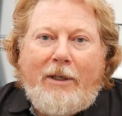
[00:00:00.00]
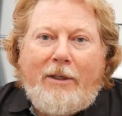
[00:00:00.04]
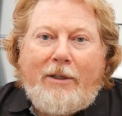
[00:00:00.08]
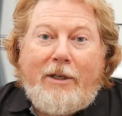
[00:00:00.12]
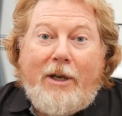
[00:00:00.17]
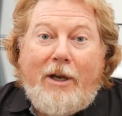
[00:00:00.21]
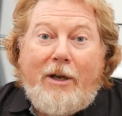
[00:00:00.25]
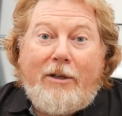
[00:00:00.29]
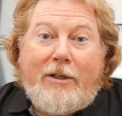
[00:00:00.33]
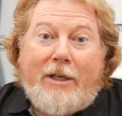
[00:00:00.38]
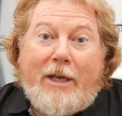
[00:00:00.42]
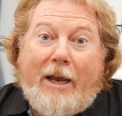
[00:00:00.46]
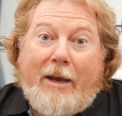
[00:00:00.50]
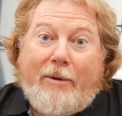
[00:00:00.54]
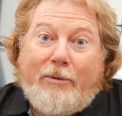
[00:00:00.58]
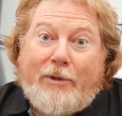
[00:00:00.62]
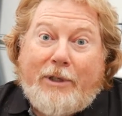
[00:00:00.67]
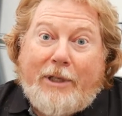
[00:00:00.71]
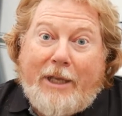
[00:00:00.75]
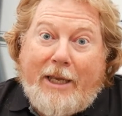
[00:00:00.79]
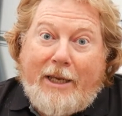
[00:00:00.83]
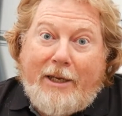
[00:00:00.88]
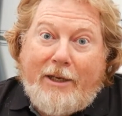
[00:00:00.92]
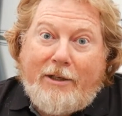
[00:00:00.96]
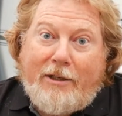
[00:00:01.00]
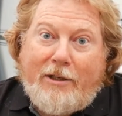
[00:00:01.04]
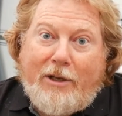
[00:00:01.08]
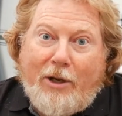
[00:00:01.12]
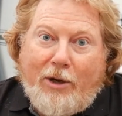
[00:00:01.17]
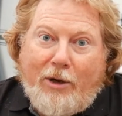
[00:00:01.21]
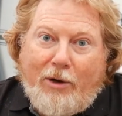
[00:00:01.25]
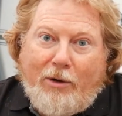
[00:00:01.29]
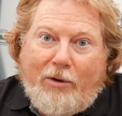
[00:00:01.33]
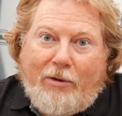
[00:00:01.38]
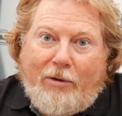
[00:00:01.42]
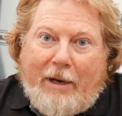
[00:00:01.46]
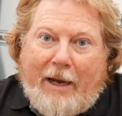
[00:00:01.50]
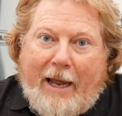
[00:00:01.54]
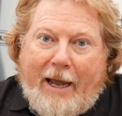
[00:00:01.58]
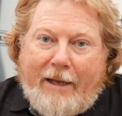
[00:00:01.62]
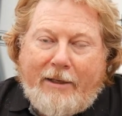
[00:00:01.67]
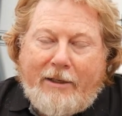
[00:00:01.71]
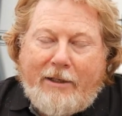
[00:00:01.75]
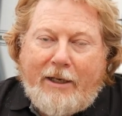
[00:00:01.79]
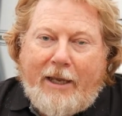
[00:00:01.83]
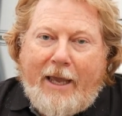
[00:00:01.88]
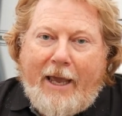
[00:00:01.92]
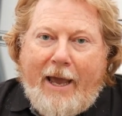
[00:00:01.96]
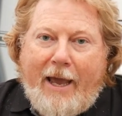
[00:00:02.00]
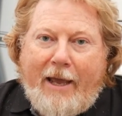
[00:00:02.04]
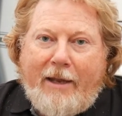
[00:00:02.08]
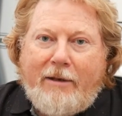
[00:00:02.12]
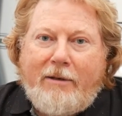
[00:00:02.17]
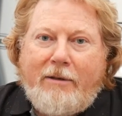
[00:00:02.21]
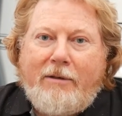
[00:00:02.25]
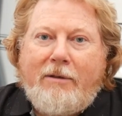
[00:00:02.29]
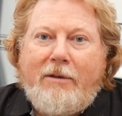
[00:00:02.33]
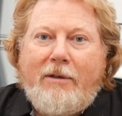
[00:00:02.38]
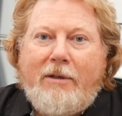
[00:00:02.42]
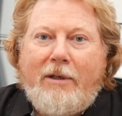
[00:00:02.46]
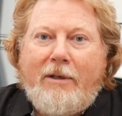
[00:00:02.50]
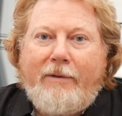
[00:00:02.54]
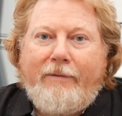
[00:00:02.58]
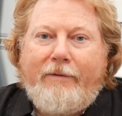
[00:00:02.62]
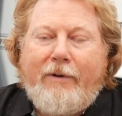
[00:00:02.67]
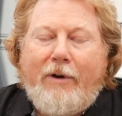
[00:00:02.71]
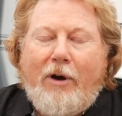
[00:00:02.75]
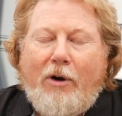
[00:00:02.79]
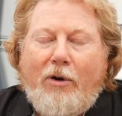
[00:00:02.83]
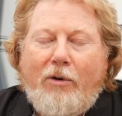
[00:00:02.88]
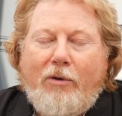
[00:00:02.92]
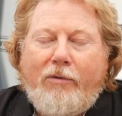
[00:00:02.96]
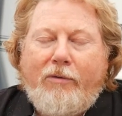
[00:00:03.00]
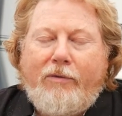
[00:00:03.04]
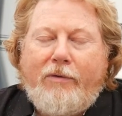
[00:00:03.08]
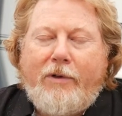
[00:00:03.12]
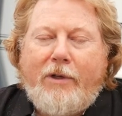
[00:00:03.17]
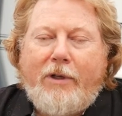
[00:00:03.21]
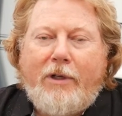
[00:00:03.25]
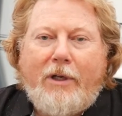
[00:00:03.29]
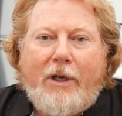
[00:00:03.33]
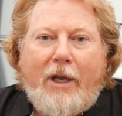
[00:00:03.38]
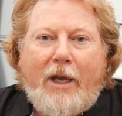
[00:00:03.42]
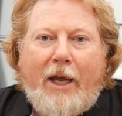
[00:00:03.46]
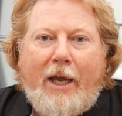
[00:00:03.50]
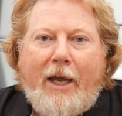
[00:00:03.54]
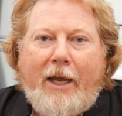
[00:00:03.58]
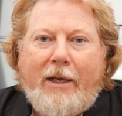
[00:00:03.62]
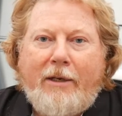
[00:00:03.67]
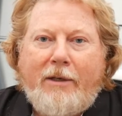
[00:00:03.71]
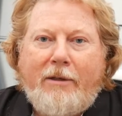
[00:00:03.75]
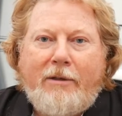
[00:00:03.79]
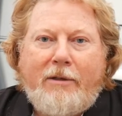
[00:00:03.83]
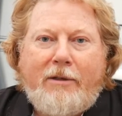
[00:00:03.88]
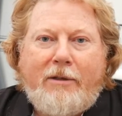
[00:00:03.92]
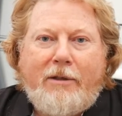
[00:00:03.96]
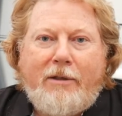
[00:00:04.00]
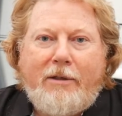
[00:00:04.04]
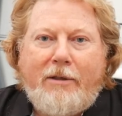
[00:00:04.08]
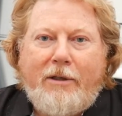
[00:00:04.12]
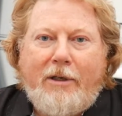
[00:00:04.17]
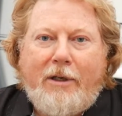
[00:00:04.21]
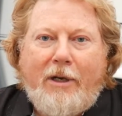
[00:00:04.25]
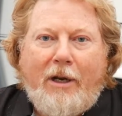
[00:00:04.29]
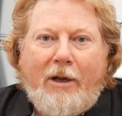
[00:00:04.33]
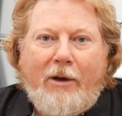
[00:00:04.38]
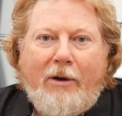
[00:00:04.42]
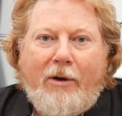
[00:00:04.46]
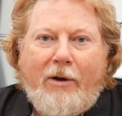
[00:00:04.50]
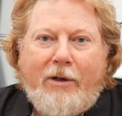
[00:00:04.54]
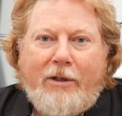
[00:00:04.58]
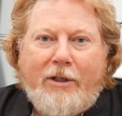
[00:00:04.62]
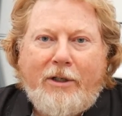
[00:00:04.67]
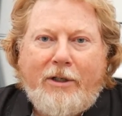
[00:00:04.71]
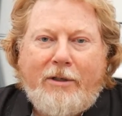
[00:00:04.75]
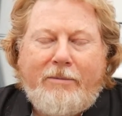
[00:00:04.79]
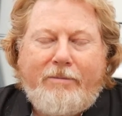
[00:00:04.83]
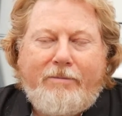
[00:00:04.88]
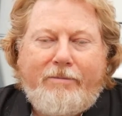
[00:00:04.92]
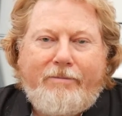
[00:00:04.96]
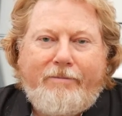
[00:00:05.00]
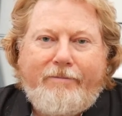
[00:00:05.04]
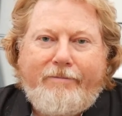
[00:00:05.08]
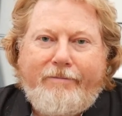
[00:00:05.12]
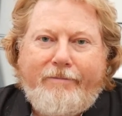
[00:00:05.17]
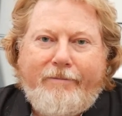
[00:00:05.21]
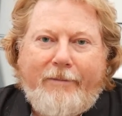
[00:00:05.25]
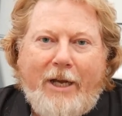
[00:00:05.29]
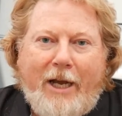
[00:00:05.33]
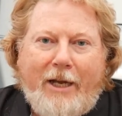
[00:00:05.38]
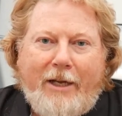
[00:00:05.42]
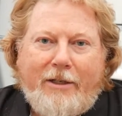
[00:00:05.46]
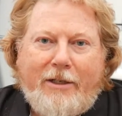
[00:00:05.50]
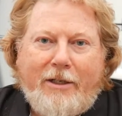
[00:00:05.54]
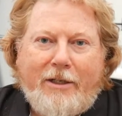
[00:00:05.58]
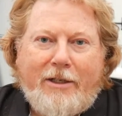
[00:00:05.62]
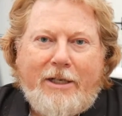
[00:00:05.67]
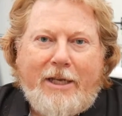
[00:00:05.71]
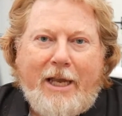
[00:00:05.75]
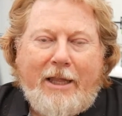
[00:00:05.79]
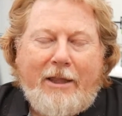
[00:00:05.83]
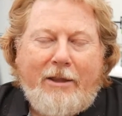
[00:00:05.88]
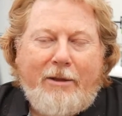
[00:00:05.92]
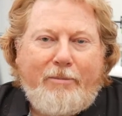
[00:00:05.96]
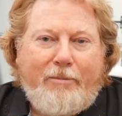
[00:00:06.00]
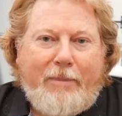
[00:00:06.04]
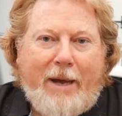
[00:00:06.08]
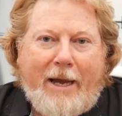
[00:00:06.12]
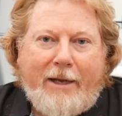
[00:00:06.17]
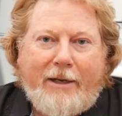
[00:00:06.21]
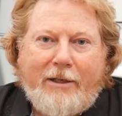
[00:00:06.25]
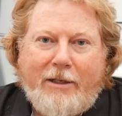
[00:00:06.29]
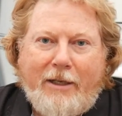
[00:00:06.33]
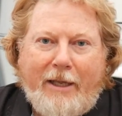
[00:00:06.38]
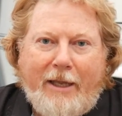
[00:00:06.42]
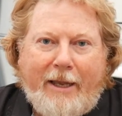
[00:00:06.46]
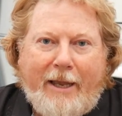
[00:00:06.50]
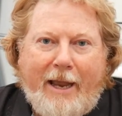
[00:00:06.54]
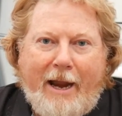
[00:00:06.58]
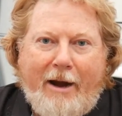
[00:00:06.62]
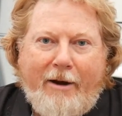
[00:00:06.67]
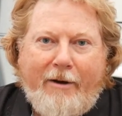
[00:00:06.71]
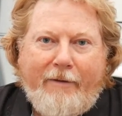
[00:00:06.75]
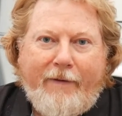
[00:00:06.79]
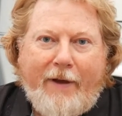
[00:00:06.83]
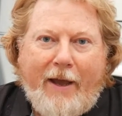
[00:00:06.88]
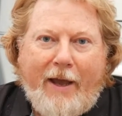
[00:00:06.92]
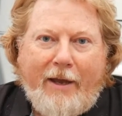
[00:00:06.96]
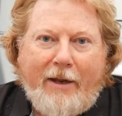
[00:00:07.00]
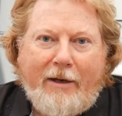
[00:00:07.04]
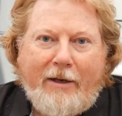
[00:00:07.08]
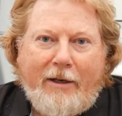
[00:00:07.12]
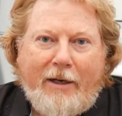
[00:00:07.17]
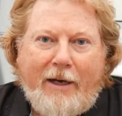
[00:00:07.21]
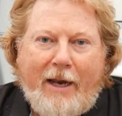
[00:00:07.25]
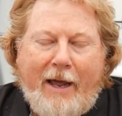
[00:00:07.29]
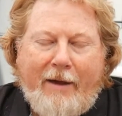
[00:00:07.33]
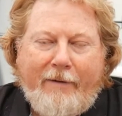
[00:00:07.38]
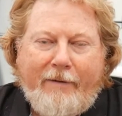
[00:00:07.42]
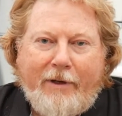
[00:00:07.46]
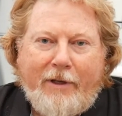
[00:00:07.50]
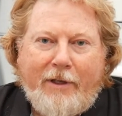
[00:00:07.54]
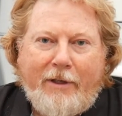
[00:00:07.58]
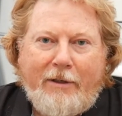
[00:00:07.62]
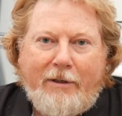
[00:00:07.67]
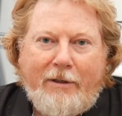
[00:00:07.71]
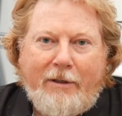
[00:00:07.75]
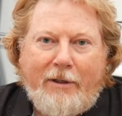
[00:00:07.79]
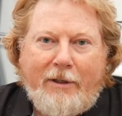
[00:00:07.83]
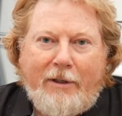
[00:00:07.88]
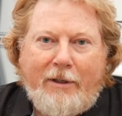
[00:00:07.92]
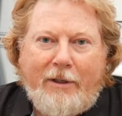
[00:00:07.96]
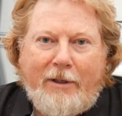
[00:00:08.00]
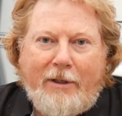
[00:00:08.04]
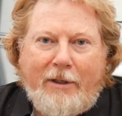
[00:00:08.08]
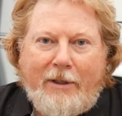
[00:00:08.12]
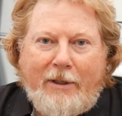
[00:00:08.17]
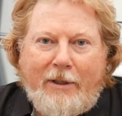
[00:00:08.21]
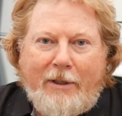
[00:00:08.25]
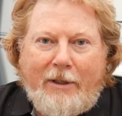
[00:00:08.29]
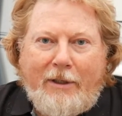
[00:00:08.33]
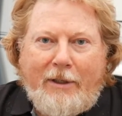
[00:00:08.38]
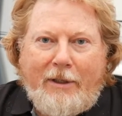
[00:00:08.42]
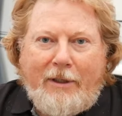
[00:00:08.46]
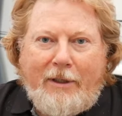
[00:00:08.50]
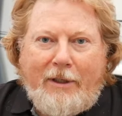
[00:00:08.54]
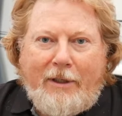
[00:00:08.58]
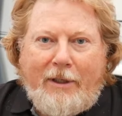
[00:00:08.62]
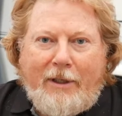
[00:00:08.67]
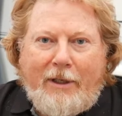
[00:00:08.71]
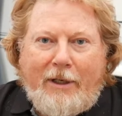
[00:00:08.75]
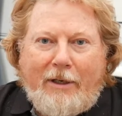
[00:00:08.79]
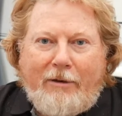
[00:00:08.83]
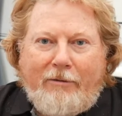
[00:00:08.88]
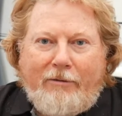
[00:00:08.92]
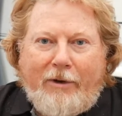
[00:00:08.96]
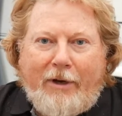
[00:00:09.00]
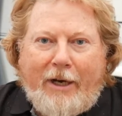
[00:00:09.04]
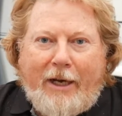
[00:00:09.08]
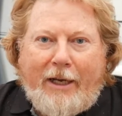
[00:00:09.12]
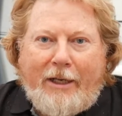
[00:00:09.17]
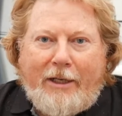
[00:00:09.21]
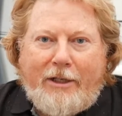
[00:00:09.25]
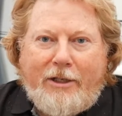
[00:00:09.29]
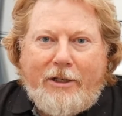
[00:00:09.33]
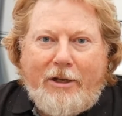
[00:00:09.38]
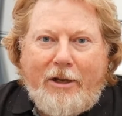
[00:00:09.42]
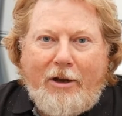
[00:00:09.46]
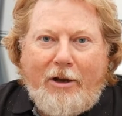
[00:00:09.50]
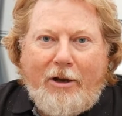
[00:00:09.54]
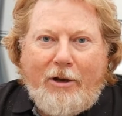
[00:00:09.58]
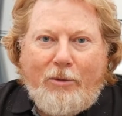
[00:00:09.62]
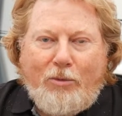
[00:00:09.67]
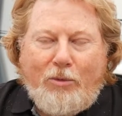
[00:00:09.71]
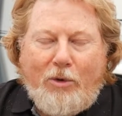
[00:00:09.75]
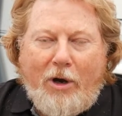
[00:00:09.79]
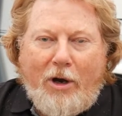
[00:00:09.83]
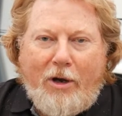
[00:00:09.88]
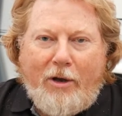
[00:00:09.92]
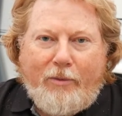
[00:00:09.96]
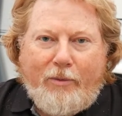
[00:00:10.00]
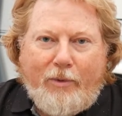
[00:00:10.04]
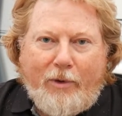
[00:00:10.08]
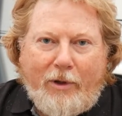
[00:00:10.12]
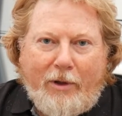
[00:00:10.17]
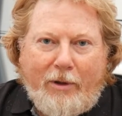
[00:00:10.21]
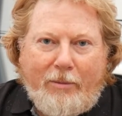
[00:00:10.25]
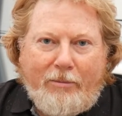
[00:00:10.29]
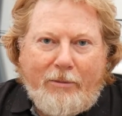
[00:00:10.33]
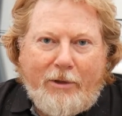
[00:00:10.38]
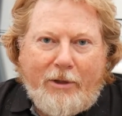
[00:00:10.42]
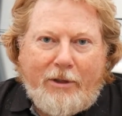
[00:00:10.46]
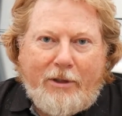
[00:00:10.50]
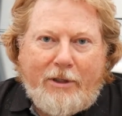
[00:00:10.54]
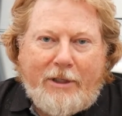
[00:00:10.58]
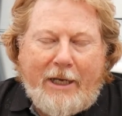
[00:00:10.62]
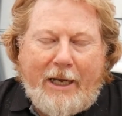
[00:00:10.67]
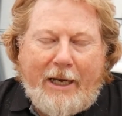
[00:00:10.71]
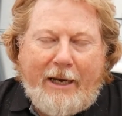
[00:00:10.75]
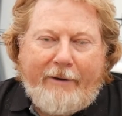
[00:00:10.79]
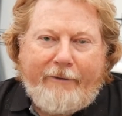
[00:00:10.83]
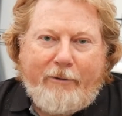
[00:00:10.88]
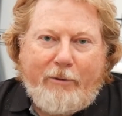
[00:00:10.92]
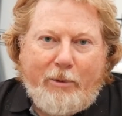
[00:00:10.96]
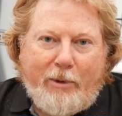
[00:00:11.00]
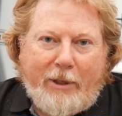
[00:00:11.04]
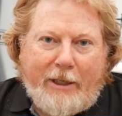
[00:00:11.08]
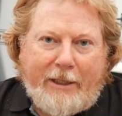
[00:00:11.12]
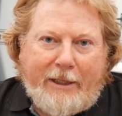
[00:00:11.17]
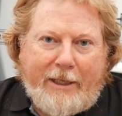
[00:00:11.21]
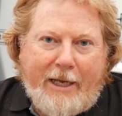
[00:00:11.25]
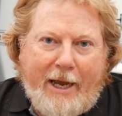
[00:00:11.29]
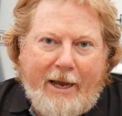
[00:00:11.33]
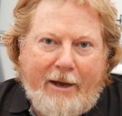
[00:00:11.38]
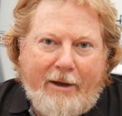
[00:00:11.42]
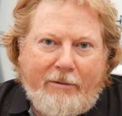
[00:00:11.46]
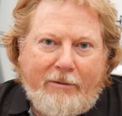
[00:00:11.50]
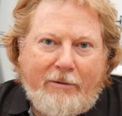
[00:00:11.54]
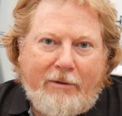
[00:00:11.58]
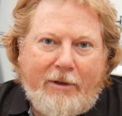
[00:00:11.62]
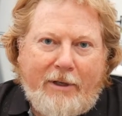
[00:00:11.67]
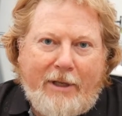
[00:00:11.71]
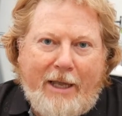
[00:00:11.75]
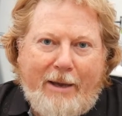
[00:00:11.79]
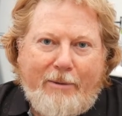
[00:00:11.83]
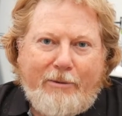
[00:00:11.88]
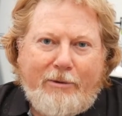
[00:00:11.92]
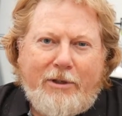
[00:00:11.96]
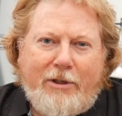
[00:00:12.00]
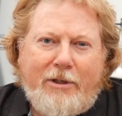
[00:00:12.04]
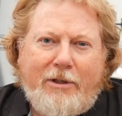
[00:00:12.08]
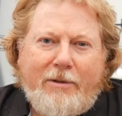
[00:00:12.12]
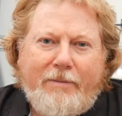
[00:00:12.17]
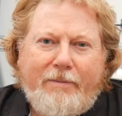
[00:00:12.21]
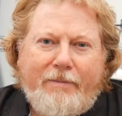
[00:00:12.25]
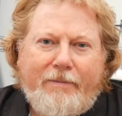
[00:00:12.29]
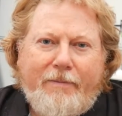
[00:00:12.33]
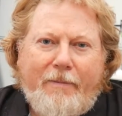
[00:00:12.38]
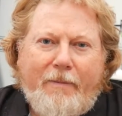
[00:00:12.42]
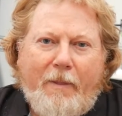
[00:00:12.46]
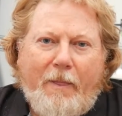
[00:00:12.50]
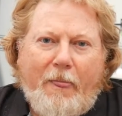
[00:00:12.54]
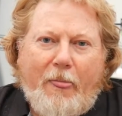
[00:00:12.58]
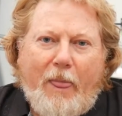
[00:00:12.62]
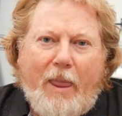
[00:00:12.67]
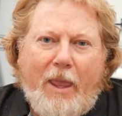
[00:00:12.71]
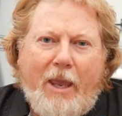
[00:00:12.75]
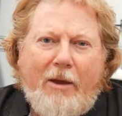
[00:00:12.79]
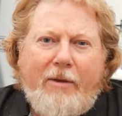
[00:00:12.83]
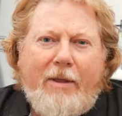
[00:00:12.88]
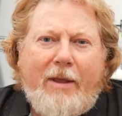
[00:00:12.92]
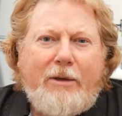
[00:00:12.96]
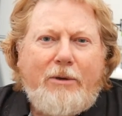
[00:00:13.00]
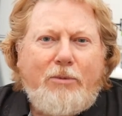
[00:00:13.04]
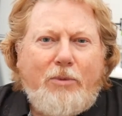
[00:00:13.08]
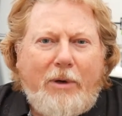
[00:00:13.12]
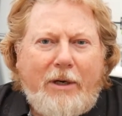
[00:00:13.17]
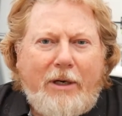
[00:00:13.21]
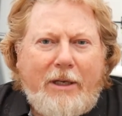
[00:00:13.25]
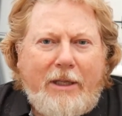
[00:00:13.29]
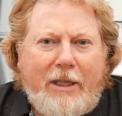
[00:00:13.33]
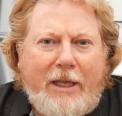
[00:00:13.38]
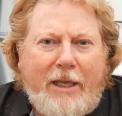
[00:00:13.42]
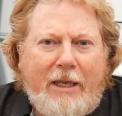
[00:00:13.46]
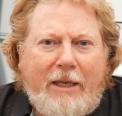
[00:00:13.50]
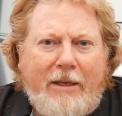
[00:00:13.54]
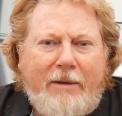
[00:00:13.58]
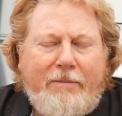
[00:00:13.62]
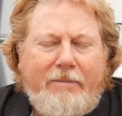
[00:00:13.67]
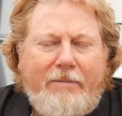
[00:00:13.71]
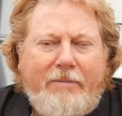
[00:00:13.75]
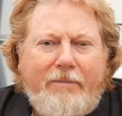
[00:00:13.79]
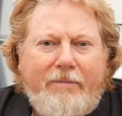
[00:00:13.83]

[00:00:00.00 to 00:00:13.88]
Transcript: Turns out it was these two lads again involved, and you know, I just had to send them back to their caravan and have a really stern word with them and settle everybody down. So that was, that's one of the